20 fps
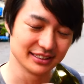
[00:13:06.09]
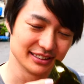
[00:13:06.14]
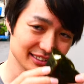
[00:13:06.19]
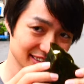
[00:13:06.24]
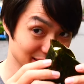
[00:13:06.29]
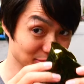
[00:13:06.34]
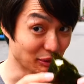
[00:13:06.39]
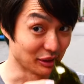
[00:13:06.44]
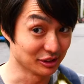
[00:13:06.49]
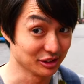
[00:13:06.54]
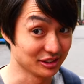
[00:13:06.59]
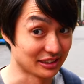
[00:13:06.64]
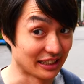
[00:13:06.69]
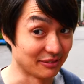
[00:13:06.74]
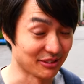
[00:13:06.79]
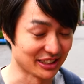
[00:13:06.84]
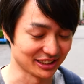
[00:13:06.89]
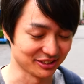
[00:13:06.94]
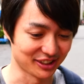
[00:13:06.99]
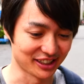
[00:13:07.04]
It smells
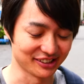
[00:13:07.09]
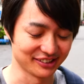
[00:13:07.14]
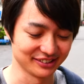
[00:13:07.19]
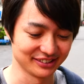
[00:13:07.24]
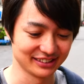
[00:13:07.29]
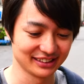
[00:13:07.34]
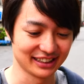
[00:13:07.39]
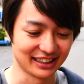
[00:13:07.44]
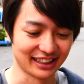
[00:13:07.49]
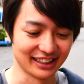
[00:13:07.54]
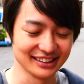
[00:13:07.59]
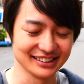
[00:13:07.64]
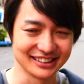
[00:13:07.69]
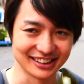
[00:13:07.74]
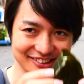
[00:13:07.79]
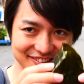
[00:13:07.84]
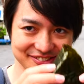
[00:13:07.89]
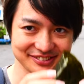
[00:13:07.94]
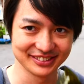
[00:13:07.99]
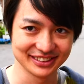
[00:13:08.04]
same as well. Okay,
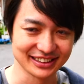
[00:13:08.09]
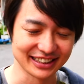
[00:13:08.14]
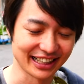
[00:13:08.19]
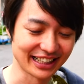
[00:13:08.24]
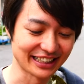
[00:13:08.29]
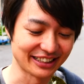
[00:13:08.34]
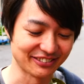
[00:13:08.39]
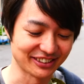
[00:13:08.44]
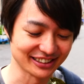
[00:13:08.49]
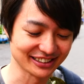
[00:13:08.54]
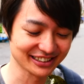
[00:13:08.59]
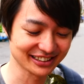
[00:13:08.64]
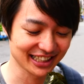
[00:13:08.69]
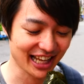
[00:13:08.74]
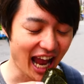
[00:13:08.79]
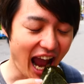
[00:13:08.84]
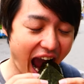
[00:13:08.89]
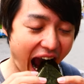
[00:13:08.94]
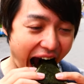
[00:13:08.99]
so itadakimasu.